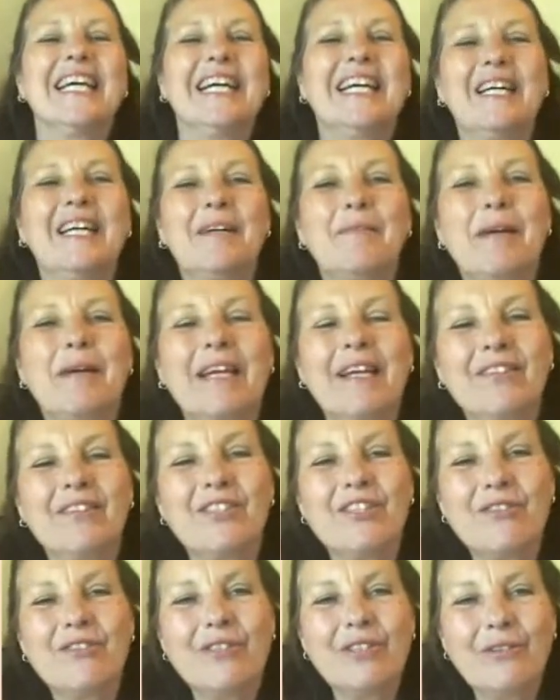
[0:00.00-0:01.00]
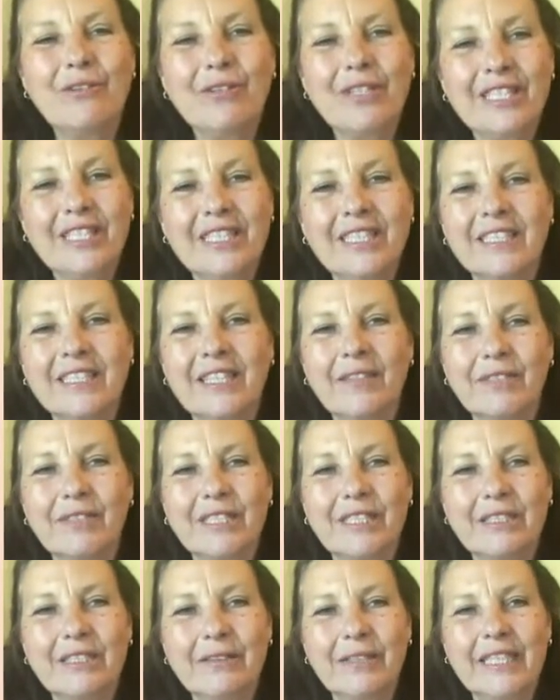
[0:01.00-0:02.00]
As you notice, as I
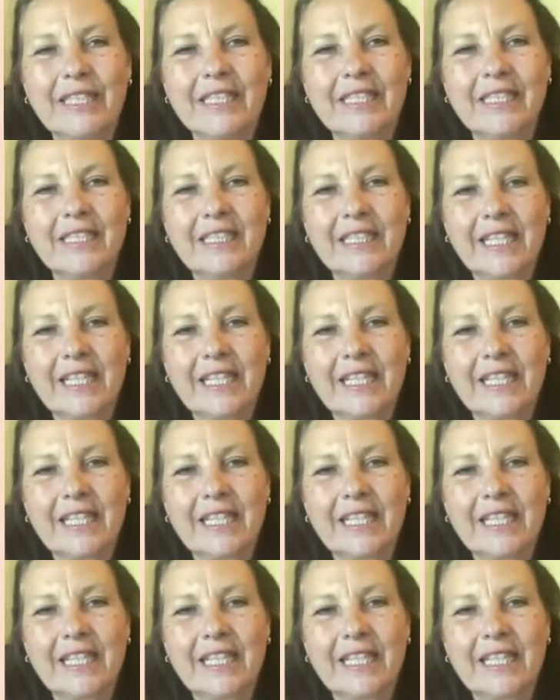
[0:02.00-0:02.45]
was doing this,